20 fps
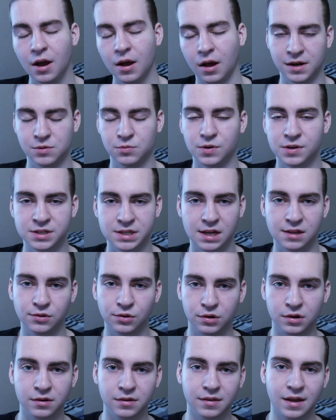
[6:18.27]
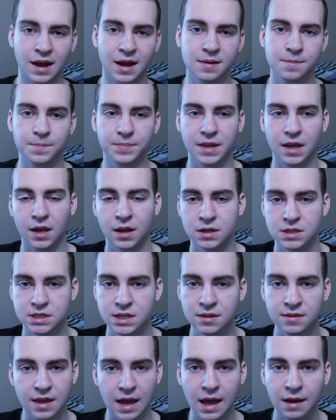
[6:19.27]
But anyways, I learned that and
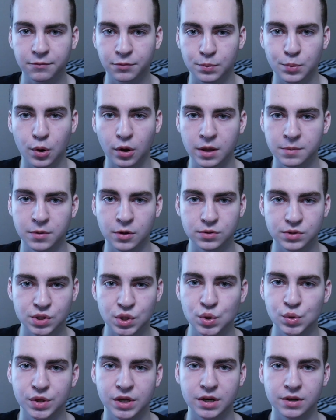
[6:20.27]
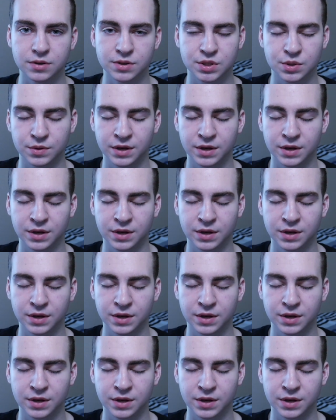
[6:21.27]
did that for probably about 2 years.